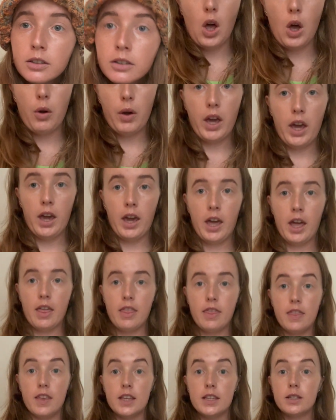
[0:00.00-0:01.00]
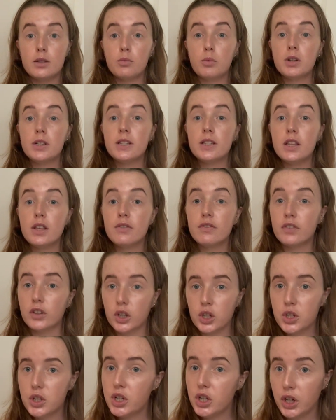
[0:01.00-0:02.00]
Okay, this was the
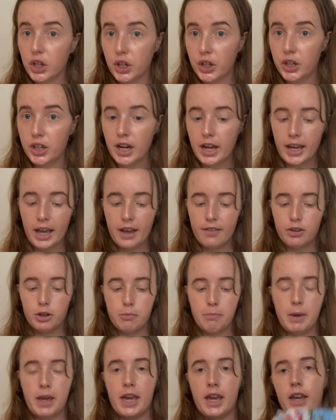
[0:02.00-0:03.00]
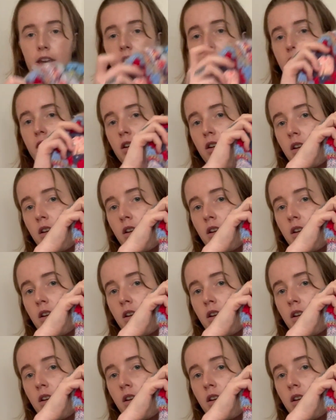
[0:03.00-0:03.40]
first hood I ever made.